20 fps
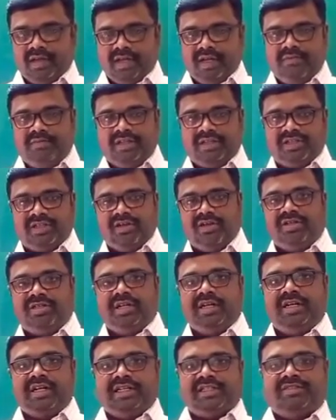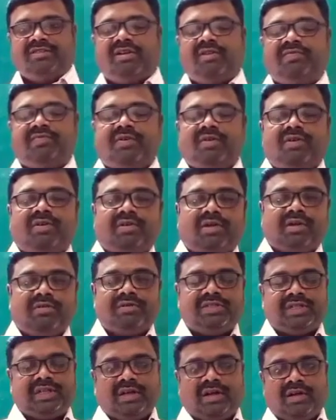If the solution does not follow
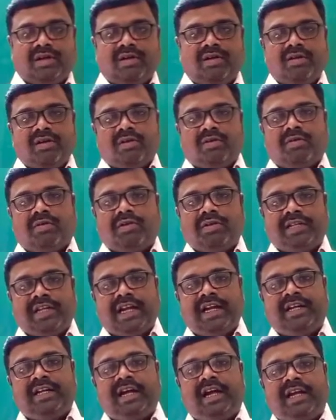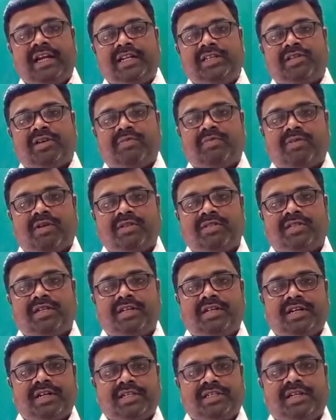Raoult's law over the entire range of
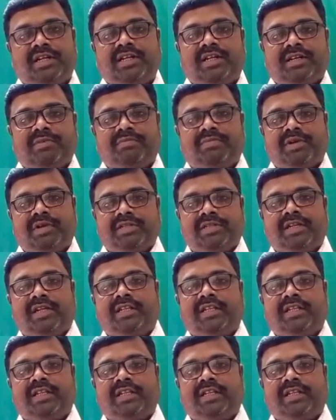concentration and temperature,